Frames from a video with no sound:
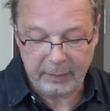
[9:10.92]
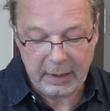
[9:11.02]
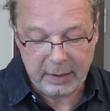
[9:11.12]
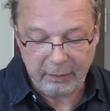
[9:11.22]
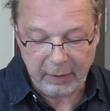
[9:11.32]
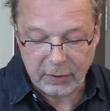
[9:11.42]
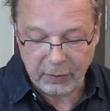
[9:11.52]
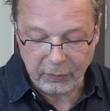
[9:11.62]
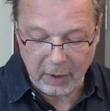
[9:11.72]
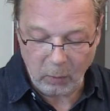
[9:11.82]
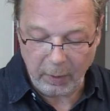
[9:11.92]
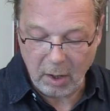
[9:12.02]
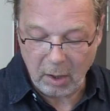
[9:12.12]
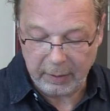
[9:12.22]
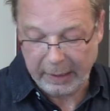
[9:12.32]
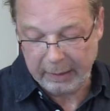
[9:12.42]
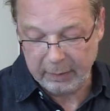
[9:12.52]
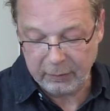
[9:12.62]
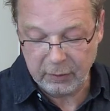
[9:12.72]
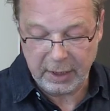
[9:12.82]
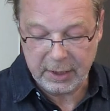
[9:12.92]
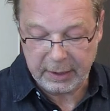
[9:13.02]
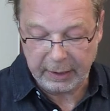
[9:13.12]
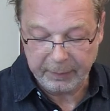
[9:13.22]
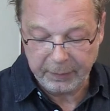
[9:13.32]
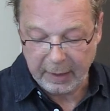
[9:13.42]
interventions that we are suggesting.